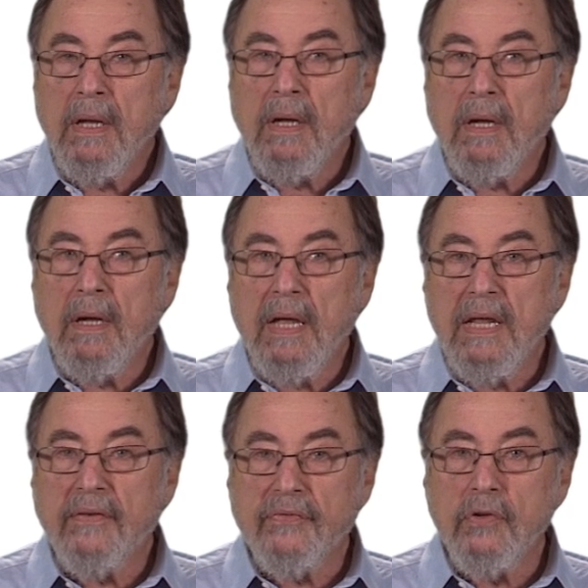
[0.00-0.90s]
uh,
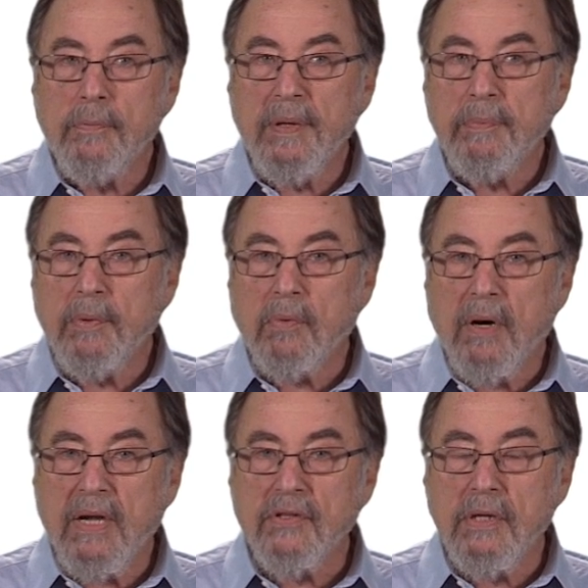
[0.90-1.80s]
and a few people
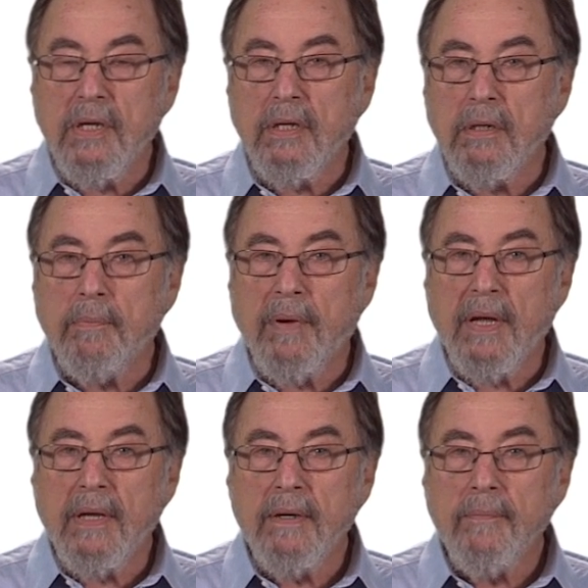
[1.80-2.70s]
were actually killed by
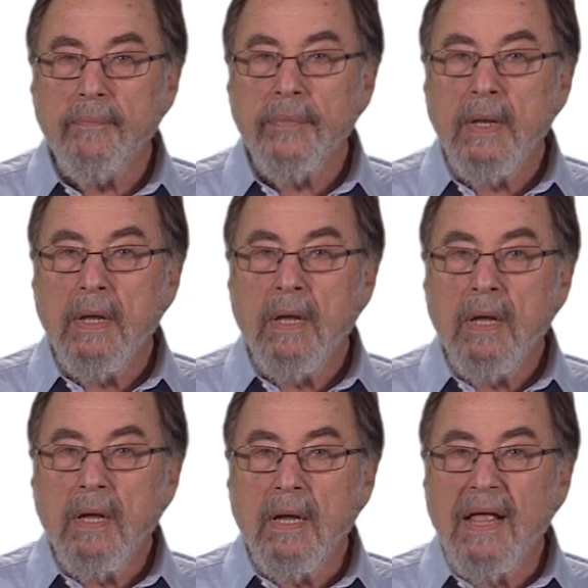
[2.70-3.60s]
it.
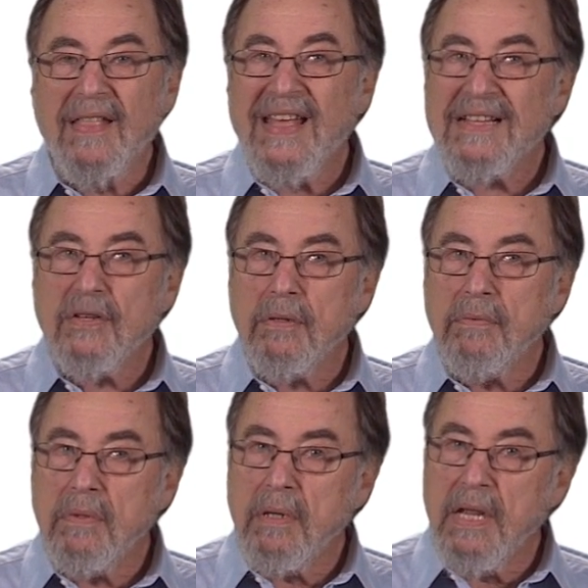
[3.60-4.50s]
Uh, and that's a,
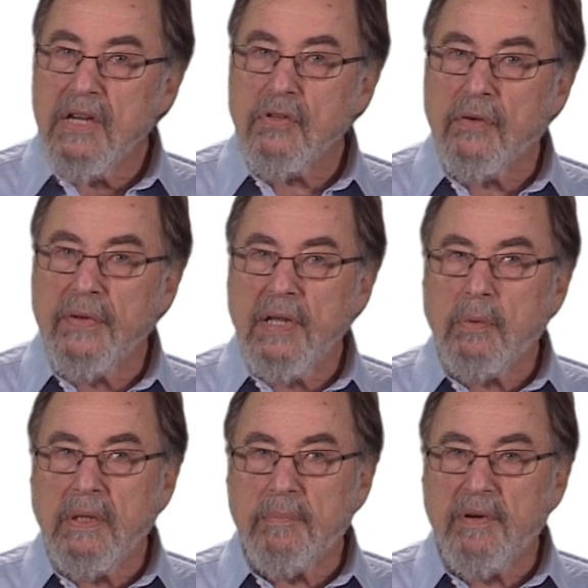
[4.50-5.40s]
the nature of an
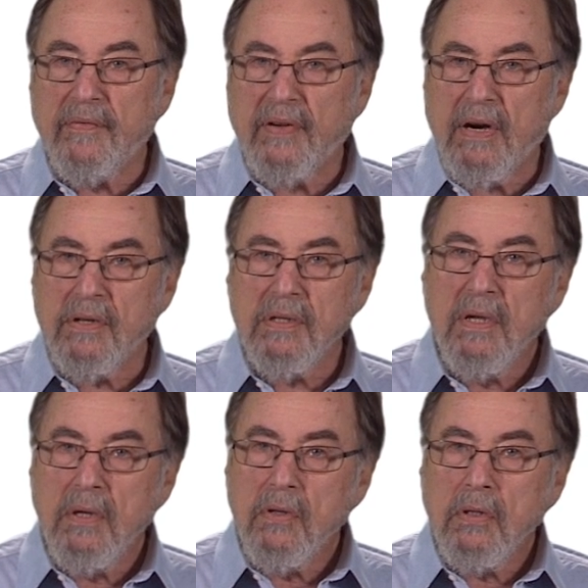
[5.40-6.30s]
equilibrium virus,
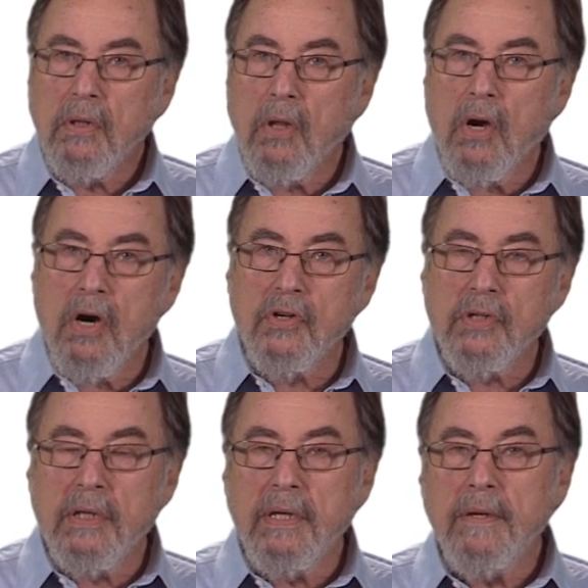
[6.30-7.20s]

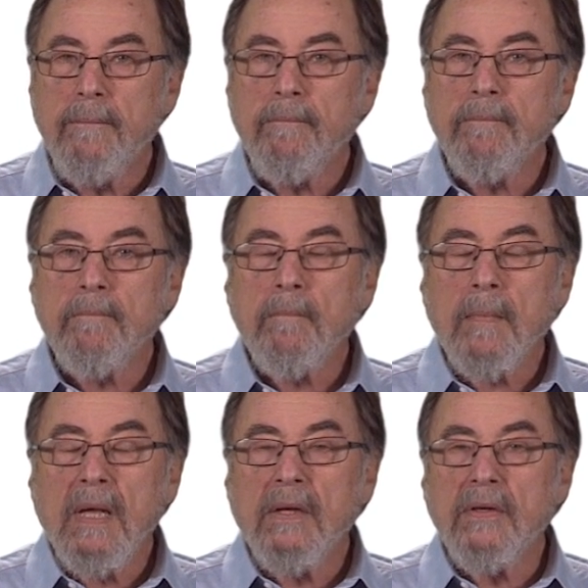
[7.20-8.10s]
largely
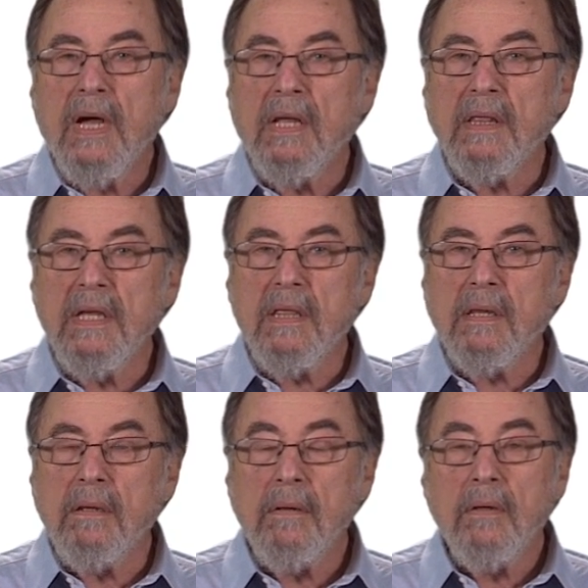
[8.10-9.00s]

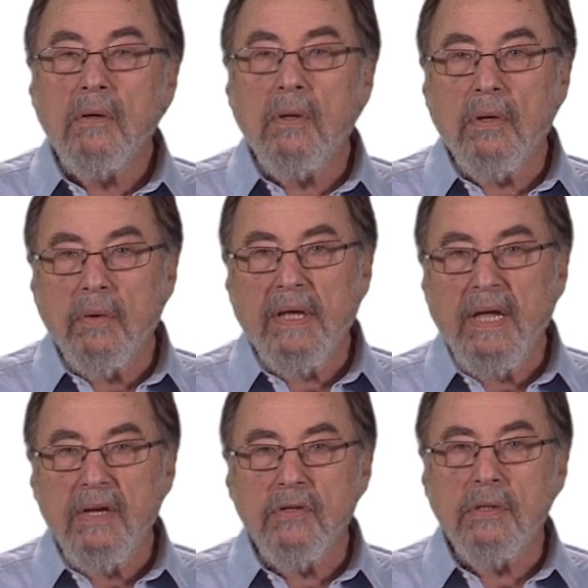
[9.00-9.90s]
non-lethal, although
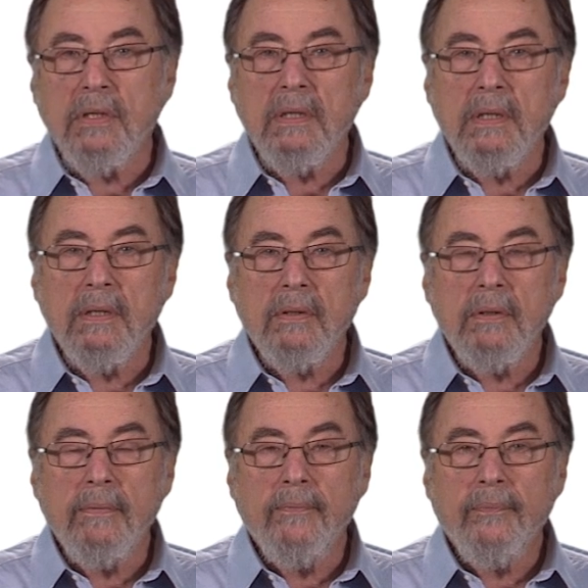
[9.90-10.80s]
occasionally lethal.